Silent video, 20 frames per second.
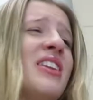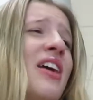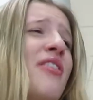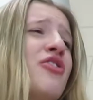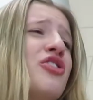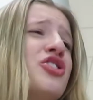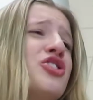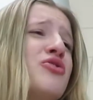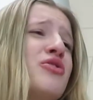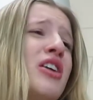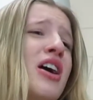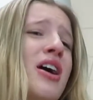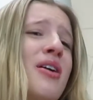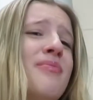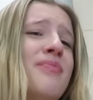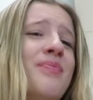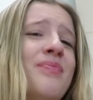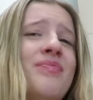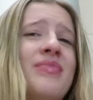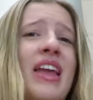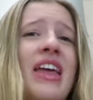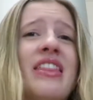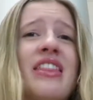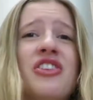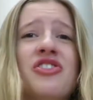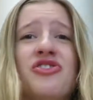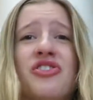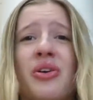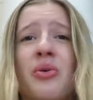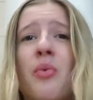Never chew gum and
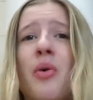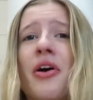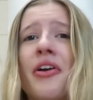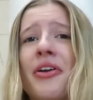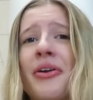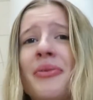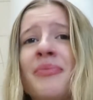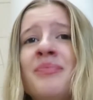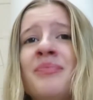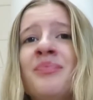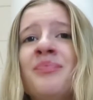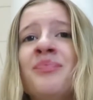then drink water.